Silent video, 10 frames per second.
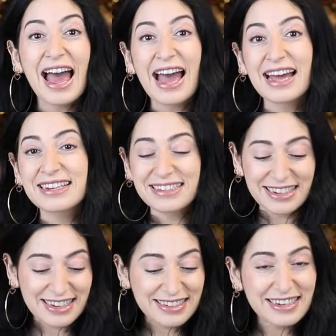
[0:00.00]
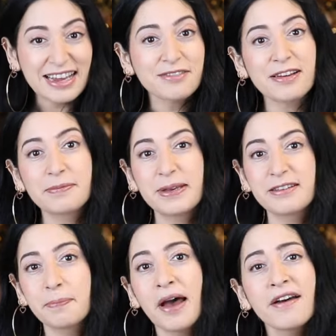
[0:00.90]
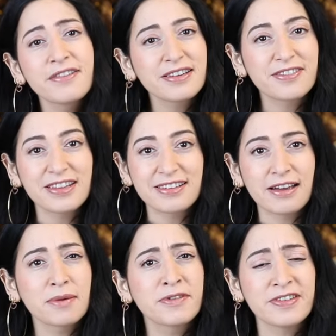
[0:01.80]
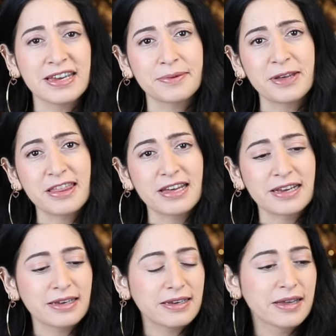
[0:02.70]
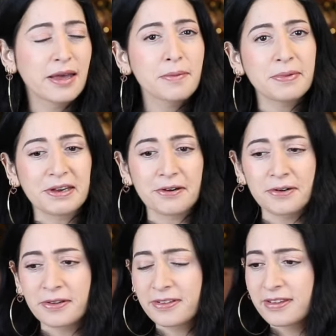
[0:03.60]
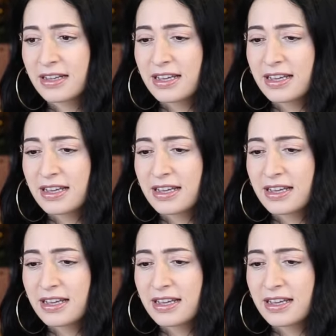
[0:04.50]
And today's recipe is perfect for this time of year, we think, because